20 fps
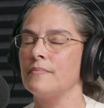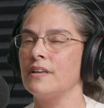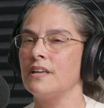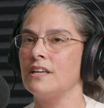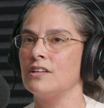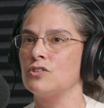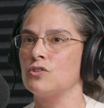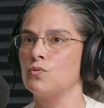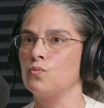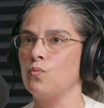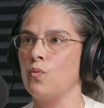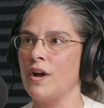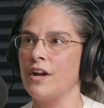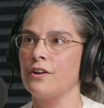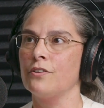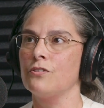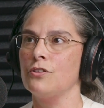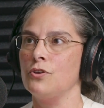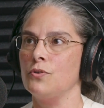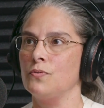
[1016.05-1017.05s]
It's
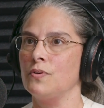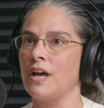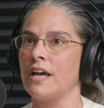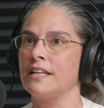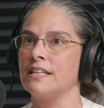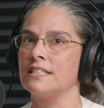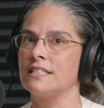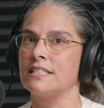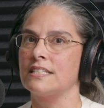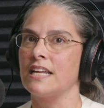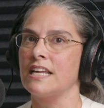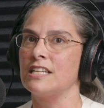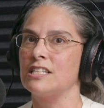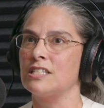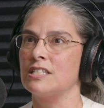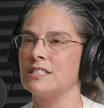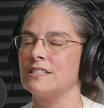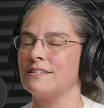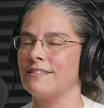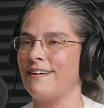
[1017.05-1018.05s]
where the United
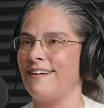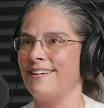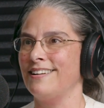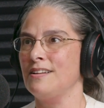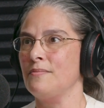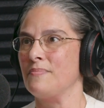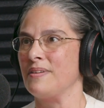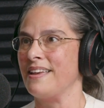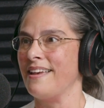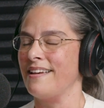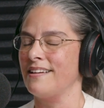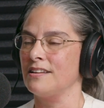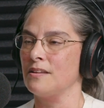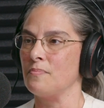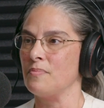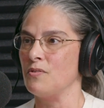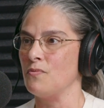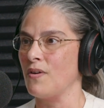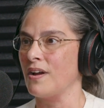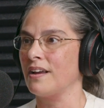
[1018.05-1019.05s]
States kind of began to
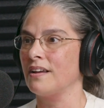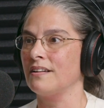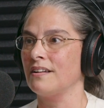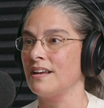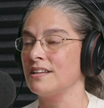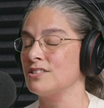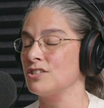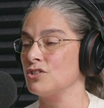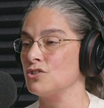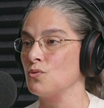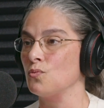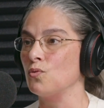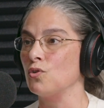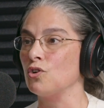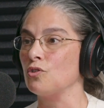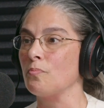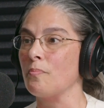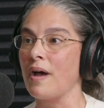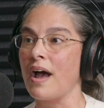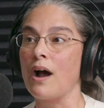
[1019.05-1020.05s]
be recognized as a
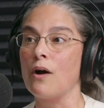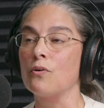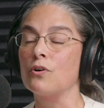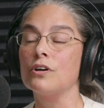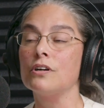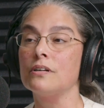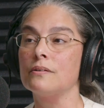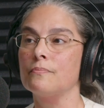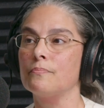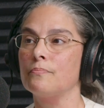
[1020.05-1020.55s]
world power.